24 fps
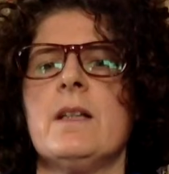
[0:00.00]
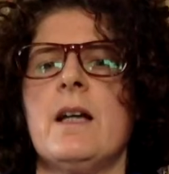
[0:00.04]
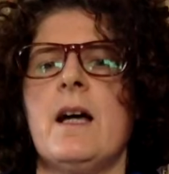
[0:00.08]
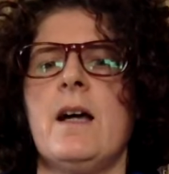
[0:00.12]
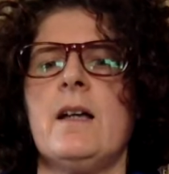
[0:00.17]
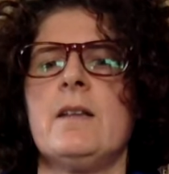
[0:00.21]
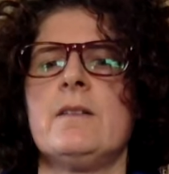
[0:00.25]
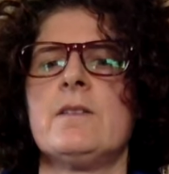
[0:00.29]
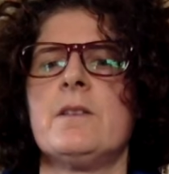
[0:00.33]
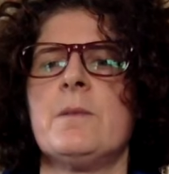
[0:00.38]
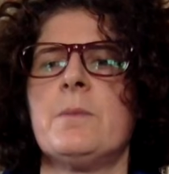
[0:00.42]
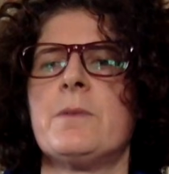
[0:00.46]

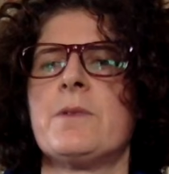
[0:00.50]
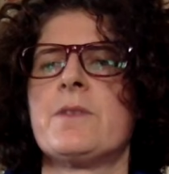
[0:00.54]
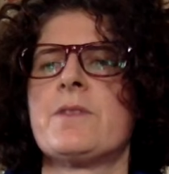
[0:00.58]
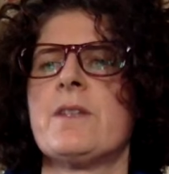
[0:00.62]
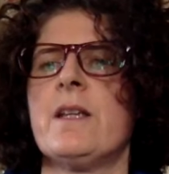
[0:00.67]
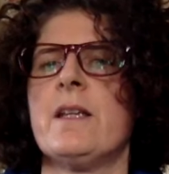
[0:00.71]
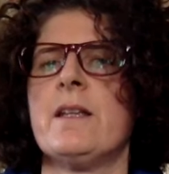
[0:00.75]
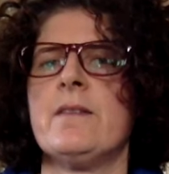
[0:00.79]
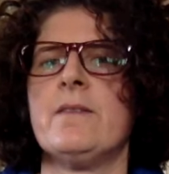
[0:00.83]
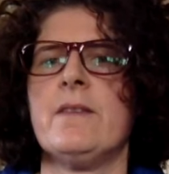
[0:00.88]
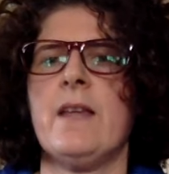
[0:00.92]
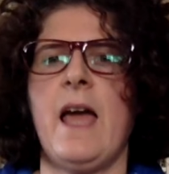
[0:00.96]

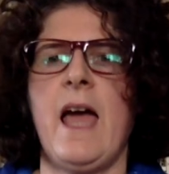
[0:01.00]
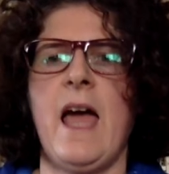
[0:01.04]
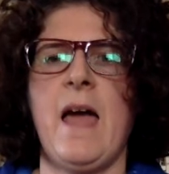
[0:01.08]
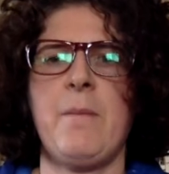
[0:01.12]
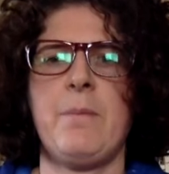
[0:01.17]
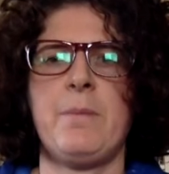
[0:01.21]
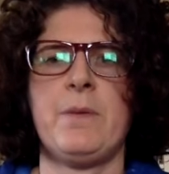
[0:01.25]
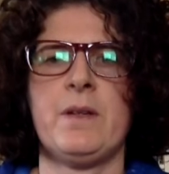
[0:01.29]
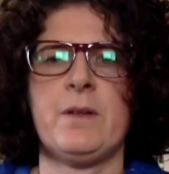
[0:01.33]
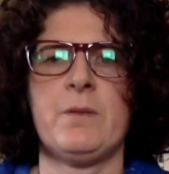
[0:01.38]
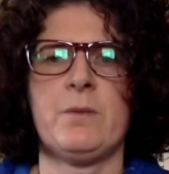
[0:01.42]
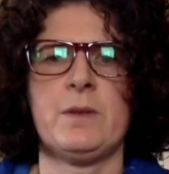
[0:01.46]
100%
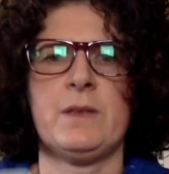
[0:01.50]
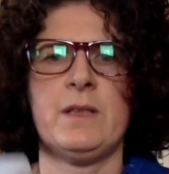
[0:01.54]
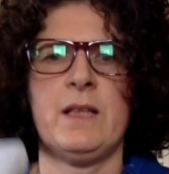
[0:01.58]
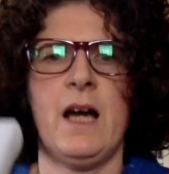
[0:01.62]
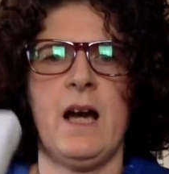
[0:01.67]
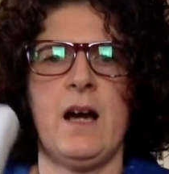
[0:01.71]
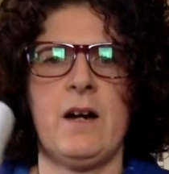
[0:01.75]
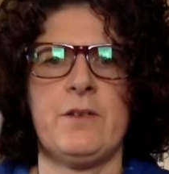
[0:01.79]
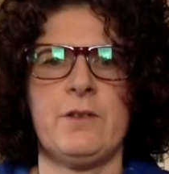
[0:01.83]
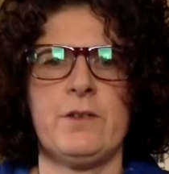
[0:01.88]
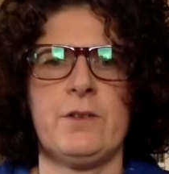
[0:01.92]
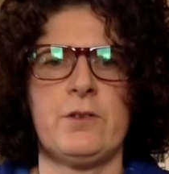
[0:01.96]
happy with
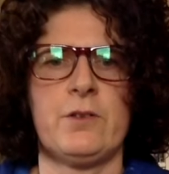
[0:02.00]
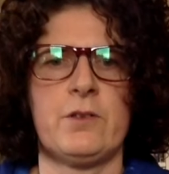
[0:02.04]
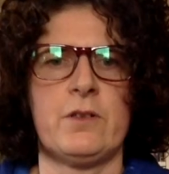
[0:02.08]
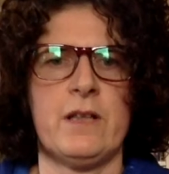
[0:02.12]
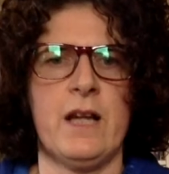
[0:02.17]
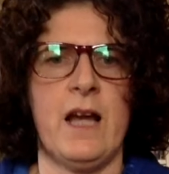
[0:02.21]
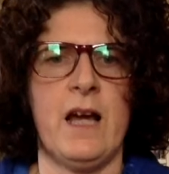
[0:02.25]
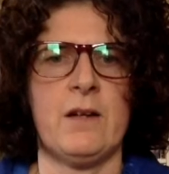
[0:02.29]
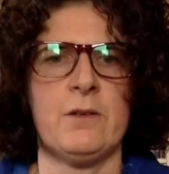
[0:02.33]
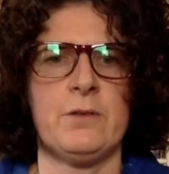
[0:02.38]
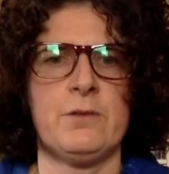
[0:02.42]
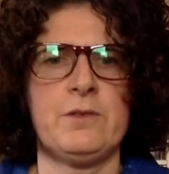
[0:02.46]
how it
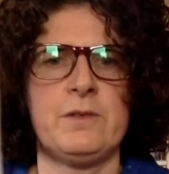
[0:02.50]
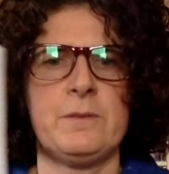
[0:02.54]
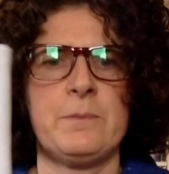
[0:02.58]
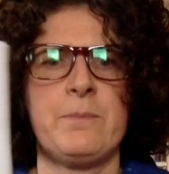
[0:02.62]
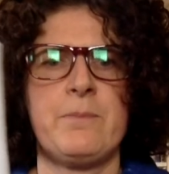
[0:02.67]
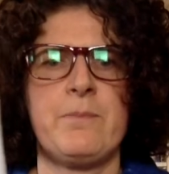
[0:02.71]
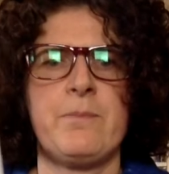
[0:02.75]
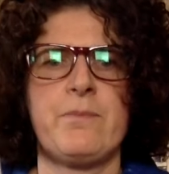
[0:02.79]
turned out,